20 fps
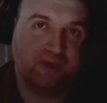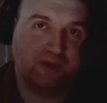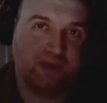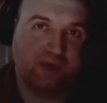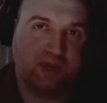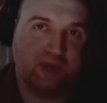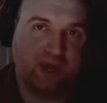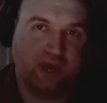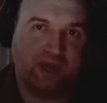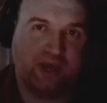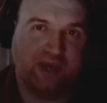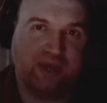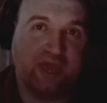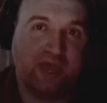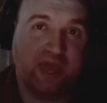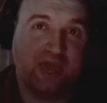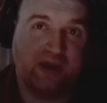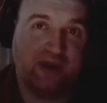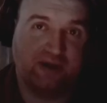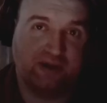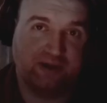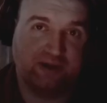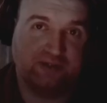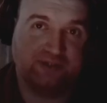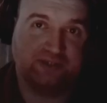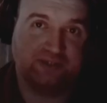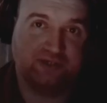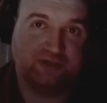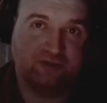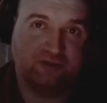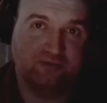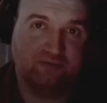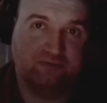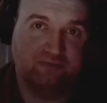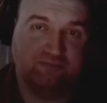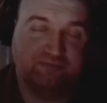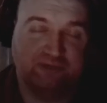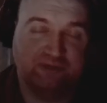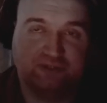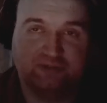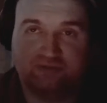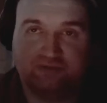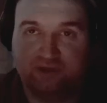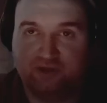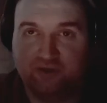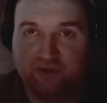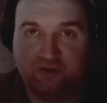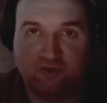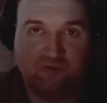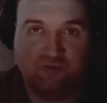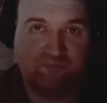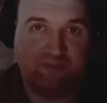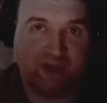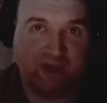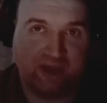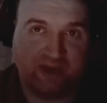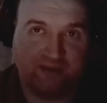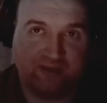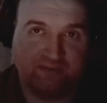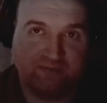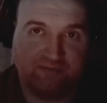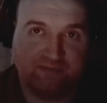and I can edit it too. Basically in Notepad.